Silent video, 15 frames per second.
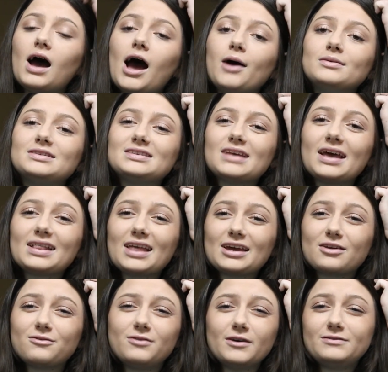I would say
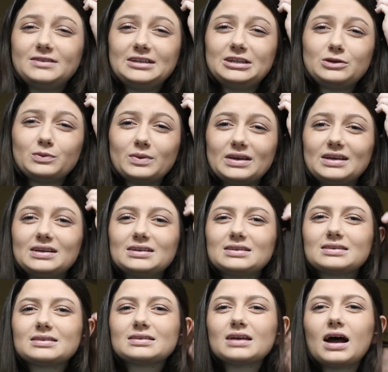like 15
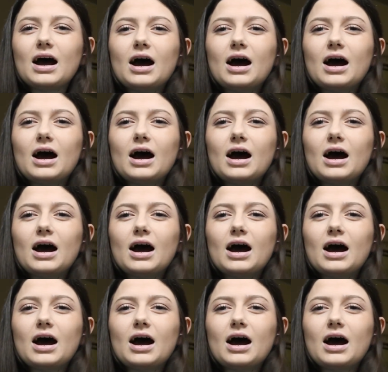weeks,